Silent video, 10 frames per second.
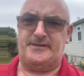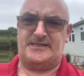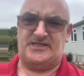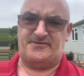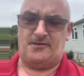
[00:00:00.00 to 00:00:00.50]

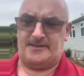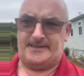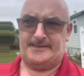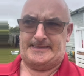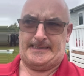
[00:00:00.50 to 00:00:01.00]
yourself on holiday
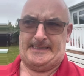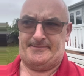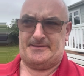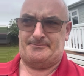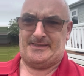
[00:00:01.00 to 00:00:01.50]
and suddenly have
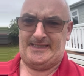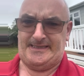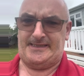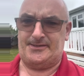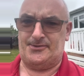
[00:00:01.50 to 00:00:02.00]
this
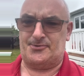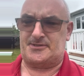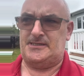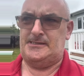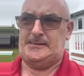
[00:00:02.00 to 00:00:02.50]
blinding thought,
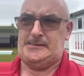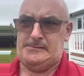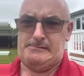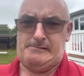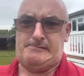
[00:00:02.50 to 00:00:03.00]

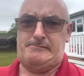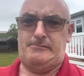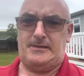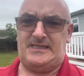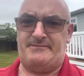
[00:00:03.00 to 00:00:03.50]
ooh,
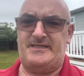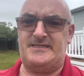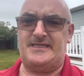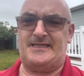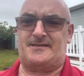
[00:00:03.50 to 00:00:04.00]
what's happening to
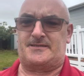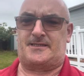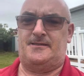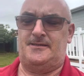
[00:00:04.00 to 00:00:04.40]
Tiddles?